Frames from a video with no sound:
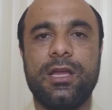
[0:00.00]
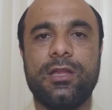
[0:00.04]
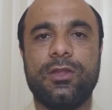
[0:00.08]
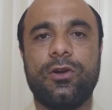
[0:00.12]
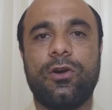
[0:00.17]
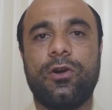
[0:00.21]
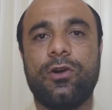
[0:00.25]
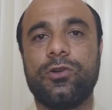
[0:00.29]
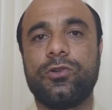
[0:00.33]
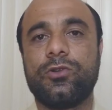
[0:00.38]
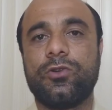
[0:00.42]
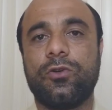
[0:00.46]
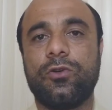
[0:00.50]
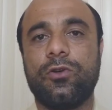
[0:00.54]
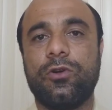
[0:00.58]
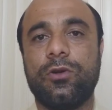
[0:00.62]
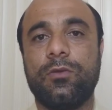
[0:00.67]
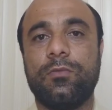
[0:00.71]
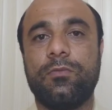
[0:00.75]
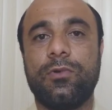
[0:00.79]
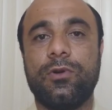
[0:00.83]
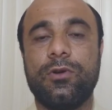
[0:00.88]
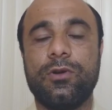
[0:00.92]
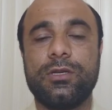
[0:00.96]
They also
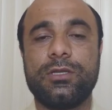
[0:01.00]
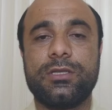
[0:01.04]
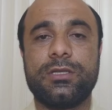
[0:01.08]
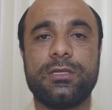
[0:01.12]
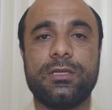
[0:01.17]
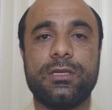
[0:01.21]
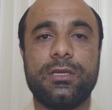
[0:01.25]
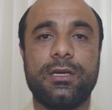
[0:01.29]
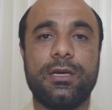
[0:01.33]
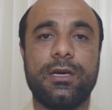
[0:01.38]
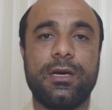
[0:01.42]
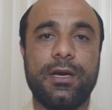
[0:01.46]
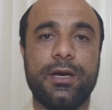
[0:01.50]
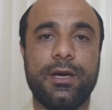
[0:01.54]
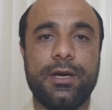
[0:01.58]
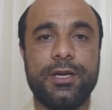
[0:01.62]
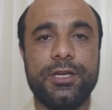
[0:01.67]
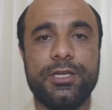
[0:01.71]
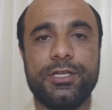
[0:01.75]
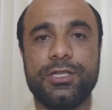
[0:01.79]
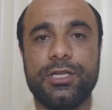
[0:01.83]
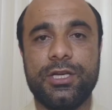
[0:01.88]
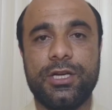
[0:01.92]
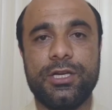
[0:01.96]
wrote books,
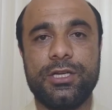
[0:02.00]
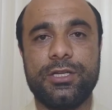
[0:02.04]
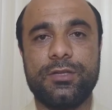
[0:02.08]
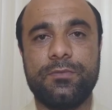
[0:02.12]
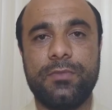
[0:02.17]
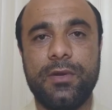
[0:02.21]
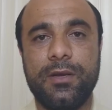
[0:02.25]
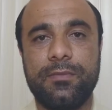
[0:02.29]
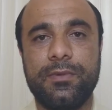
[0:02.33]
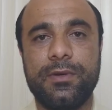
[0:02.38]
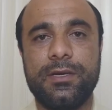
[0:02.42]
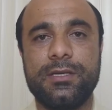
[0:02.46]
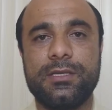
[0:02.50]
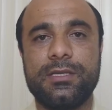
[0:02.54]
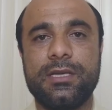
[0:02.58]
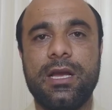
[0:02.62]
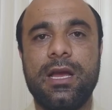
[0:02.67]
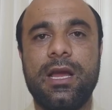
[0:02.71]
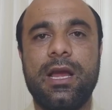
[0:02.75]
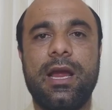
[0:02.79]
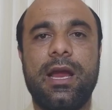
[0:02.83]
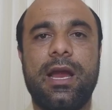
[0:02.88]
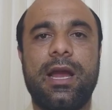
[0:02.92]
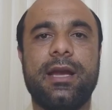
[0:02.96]
research papers,
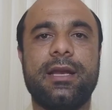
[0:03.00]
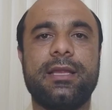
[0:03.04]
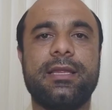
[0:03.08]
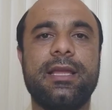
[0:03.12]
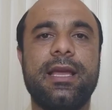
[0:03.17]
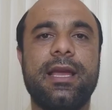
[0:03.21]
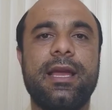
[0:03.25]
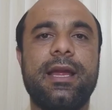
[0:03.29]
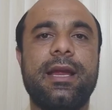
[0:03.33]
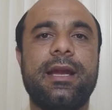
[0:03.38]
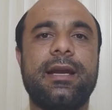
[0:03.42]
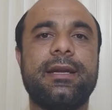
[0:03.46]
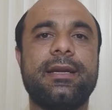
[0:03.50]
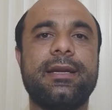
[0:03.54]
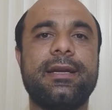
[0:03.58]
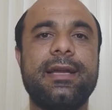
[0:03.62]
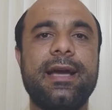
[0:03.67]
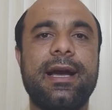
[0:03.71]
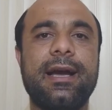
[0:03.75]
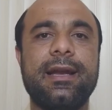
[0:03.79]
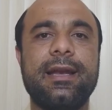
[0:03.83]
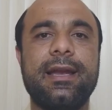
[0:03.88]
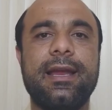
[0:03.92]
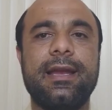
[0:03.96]
and they
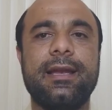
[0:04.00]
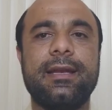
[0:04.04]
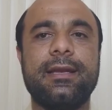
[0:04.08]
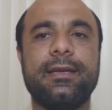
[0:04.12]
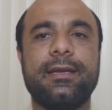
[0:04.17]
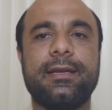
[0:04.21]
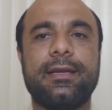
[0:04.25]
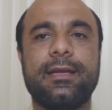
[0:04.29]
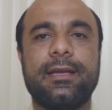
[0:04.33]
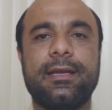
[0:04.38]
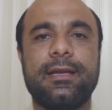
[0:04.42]
done and